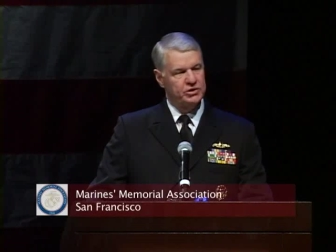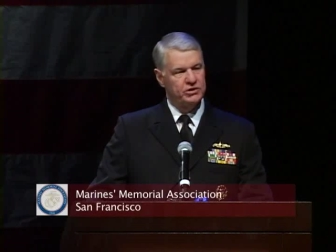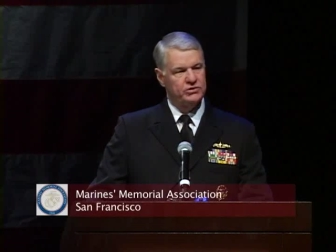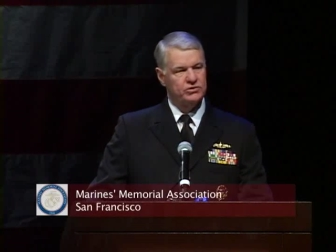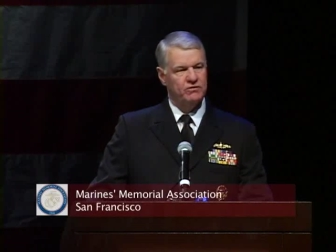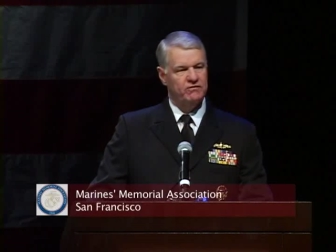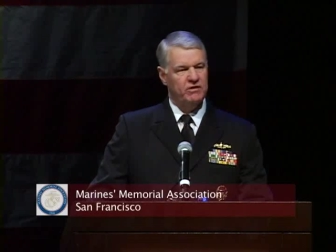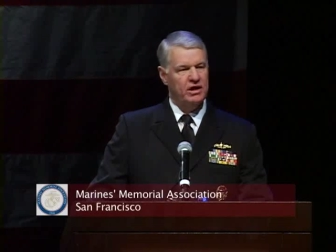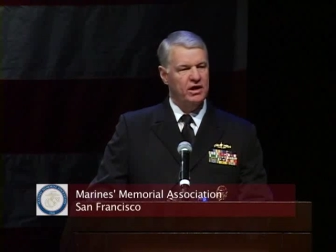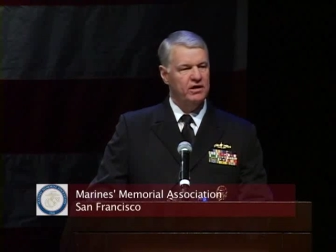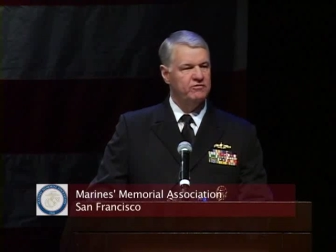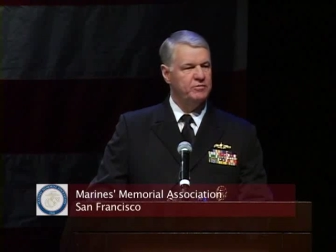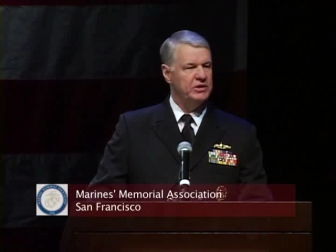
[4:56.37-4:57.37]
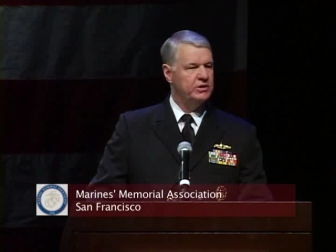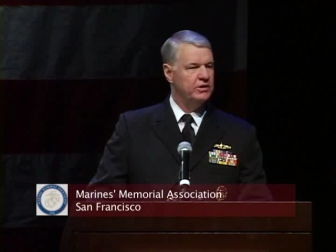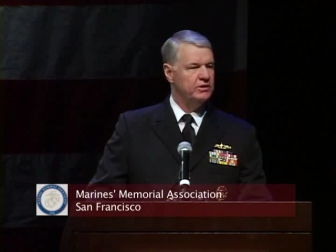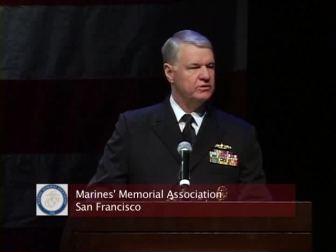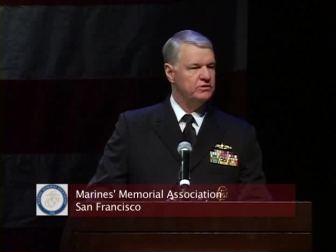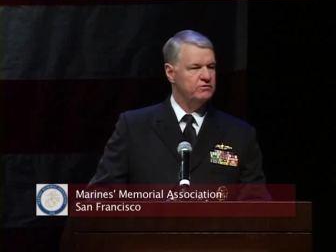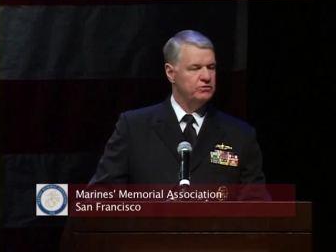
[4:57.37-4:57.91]
has survived
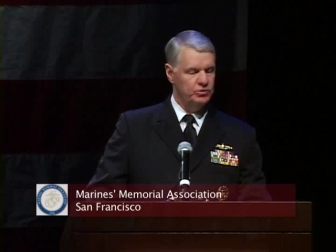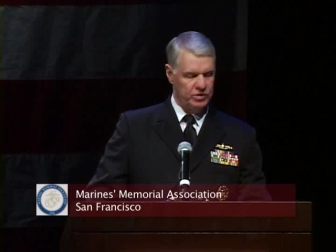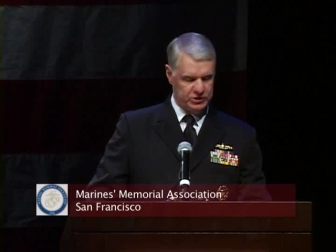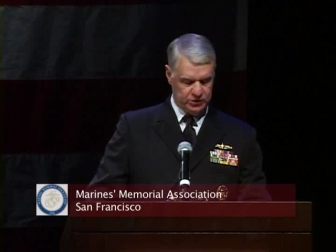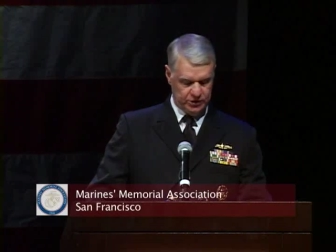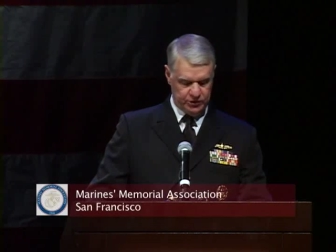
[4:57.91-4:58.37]
because of U.S.